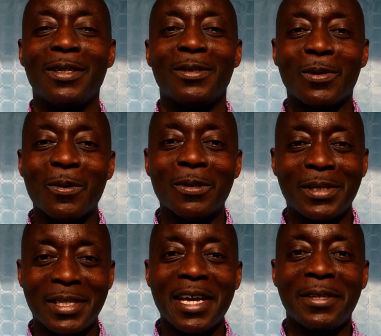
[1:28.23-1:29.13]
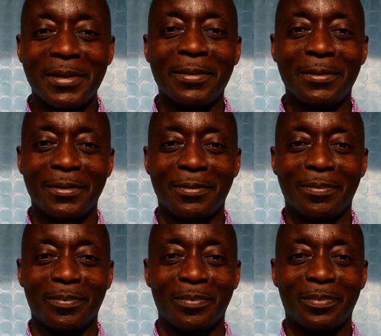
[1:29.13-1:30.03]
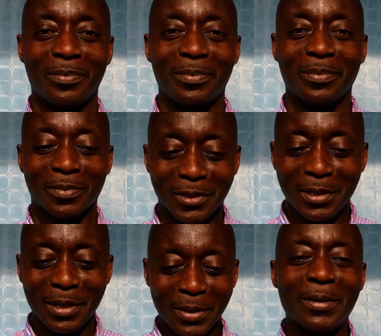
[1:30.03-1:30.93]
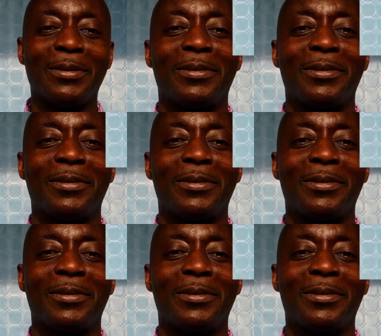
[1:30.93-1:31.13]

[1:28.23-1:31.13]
So stay tuned. Good.